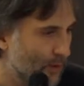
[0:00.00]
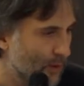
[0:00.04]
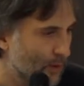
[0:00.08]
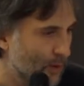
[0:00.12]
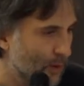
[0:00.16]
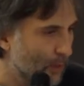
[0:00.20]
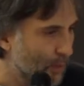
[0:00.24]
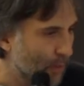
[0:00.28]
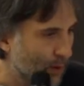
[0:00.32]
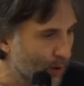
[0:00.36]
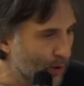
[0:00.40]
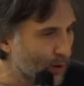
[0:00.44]

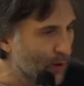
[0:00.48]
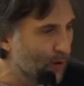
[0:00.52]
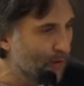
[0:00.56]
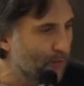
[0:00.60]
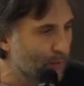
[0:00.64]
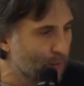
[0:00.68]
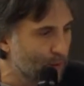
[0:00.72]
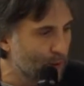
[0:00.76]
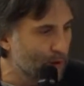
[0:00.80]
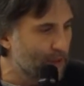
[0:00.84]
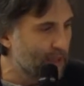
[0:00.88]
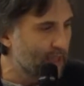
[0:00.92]
the point
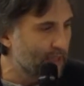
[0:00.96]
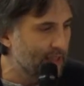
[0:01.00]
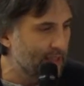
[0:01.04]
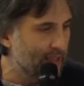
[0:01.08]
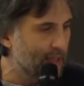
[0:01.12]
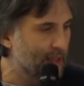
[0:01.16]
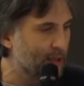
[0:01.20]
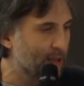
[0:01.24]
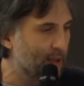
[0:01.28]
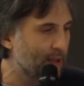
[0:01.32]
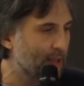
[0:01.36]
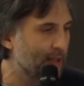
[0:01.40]
of bullshit
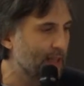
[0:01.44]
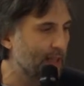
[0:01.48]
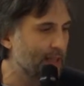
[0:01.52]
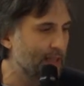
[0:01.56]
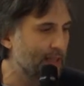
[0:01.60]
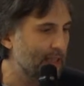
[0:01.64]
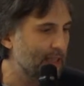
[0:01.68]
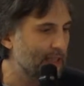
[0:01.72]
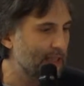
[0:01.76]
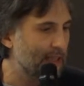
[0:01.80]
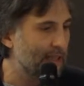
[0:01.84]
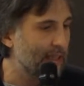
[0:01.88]
is not
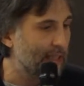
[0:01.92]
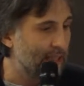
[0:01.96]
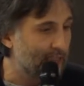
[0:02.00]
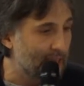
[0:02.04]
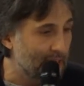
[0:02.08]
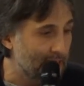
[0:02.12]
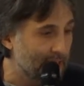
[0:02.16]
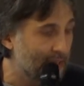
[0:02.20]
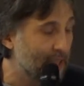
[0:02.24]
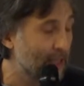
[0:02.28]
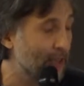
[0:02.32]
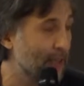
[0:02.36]
that it's
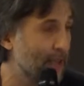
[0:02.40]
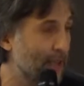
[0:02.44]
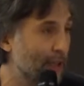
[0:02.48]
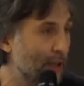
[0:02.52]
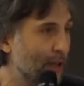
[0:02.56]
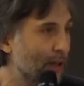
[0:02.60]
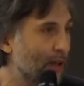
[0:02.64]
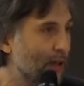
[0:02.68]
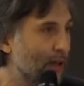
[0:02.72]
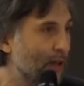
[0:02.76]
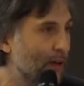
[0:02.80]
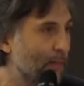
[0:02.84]

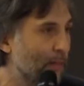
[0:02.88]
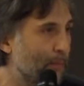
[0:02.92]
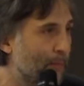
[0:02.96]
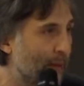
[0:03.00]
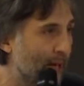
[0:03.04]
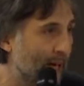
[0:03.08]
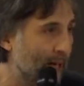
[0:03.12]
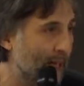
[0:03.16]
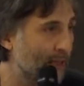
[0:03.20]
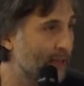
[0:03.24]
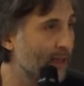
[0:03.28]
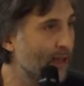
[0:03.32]
necessarily
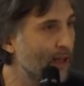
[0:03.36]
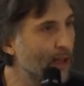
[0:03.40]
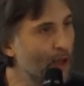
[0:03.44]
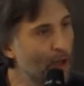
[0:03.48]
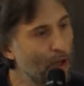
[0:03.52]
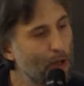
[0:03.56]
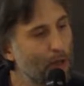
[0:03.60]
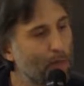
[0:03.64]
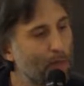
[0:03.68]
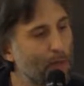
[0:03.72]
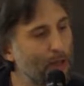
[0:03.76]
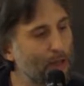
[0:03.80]
bad,
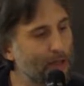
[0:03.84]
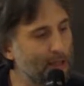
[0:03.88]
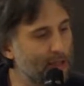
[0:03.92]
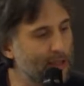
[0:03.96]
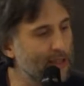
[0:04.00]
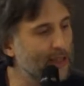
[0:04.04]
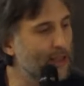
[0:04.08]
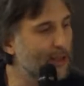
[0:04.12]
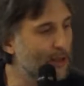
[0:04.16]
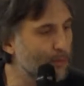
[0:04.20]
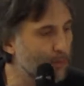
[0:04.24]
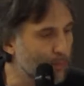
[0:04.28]
but
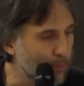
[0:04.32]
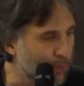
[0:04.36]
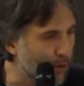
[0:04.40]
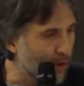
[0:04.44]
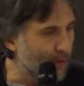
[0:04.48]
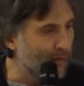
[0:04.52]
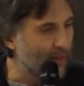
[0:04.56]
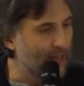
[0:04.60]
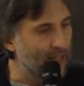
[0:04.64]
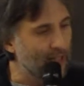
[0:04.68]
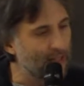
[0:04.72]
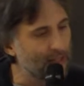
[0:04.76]
it's
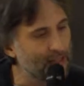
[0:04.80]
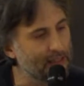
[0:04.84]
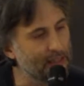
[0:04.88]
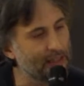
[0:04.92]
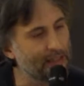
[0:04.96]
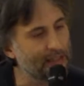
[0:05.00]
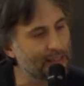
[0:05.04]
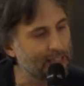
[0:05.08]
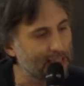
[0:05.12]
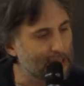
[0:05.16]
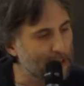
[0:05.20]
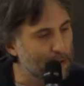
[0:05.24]
prevalent.
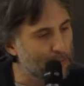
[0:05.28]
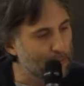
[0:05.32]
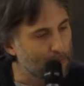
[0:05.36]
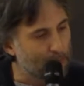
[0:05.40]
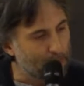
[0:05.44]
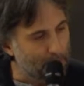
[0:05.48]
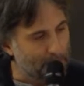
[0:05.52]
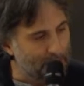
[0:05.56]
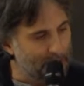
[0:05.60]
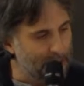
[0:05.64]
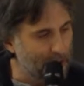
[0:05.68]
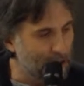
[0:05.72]
It takes
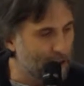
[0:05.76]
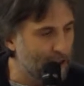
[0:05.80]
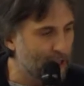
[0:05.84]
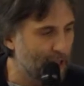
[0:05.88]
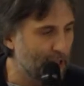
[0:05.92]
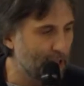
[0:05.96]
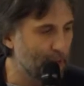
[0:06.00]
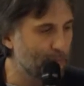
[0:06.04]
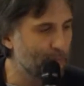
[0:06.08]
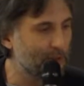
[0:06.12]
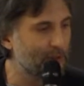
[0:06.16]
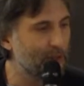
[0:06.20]
many
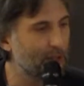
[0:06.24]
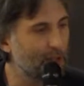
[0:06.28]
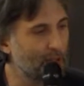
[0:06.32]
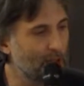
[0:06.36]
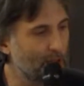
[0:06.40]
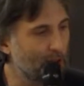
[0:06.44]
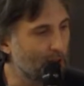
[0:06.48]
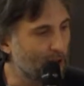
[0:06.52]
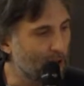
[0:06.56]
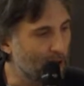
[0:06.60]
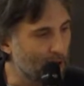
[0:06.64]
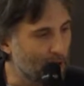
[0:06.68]
shapes.
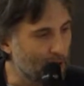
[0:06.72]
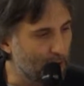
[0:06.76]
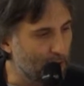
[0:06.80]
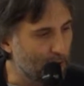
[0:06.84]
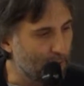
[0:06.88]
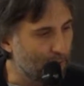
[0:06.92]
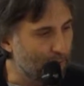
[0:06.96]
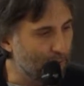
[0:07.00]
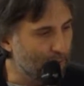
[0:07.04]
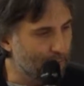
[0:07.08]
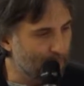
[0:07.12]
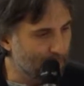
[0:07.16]

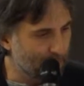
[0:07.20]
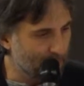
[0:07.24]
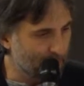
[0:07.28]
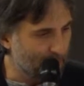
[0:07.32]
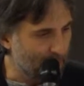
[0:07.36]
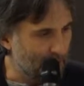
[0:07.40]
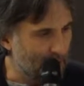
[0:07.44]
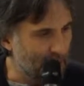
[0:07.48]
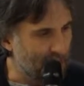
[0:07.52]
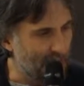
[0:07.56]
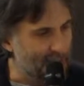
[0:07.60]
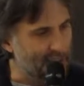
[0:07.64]

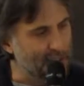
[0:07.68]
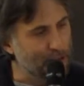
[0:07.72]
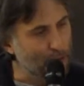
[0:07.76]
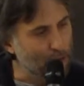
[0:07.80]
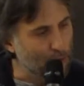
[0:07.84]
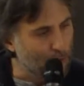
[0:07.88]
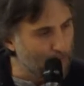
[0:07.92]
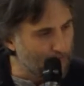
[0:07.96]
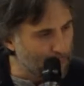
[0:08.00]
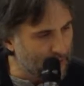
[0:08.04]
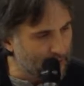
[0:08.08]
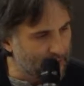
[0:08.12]
It's a
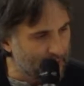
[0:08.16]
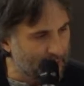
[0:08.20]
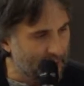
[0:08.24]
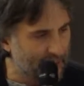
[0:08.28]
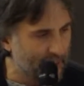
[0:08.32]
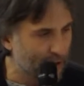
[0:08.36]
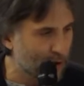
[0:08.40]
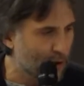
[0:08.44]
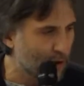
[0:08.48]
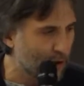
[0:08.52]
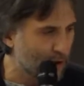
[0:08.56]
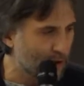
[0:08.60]

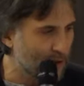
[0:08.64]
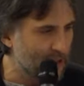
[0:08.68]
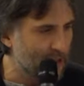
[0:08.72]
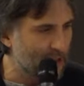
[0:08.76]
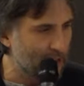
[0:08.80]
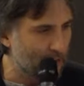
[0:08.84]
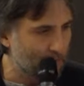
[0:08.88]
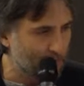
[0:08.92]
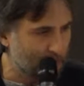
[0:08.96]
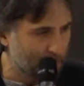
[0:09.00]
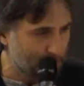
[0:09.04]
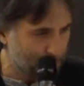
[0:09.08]
complicated
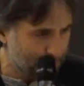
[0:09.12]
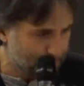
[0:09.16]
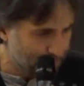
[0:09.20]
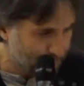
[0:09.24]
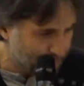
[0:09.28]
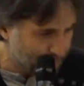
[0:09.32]
concept.